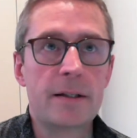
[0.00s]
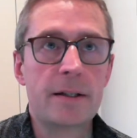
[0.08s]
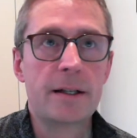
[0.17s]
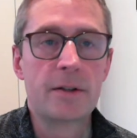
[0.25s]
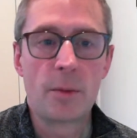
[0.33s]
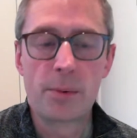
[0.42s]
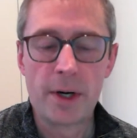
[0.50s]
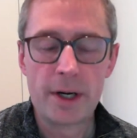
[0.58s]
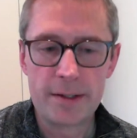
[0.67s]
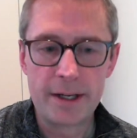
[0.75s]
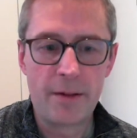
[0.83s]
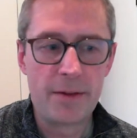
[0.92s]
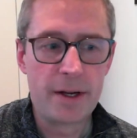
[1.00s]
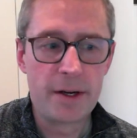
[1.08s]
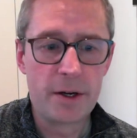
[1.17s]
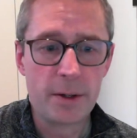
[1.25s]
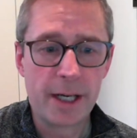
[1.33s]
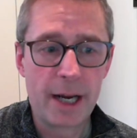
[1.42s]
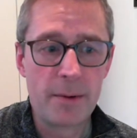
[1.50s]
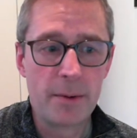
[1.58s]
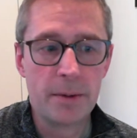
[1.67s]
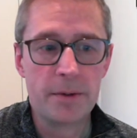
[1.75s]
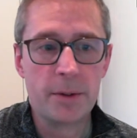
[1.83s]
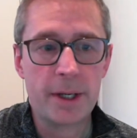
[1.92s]
less operators out there who are
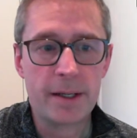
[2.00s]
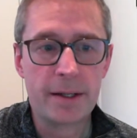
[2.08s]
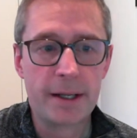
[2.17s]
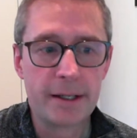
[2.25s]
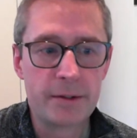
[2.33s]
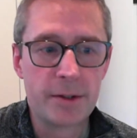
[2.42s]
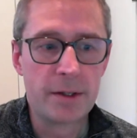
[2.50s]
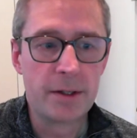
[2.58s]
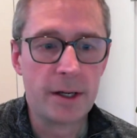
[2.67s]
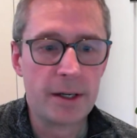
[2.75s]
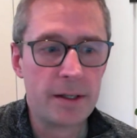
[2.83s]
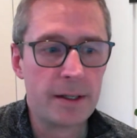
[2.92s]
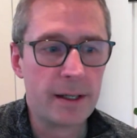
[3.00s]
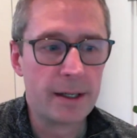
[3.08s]
capable of doing things and